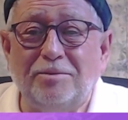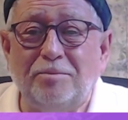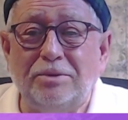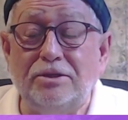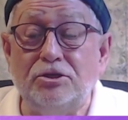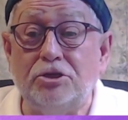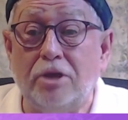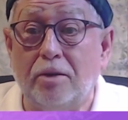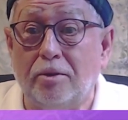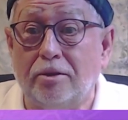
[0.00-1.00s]
Please
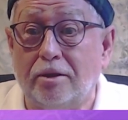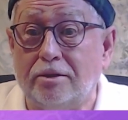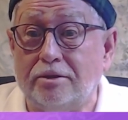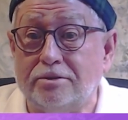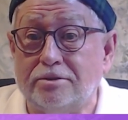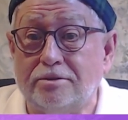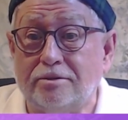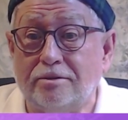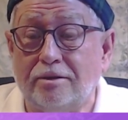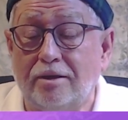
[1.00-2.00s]
share with others.
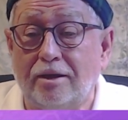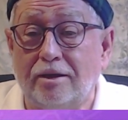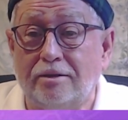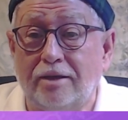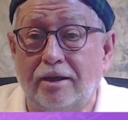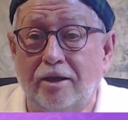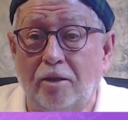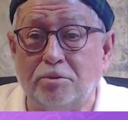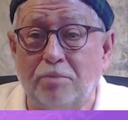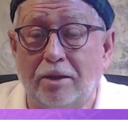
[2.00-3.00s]
That
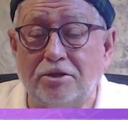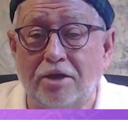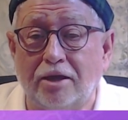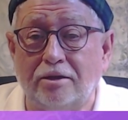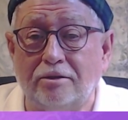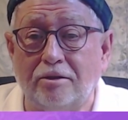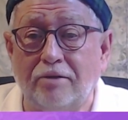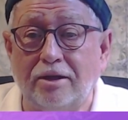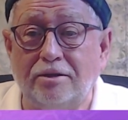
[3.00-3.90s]
helps my channel a great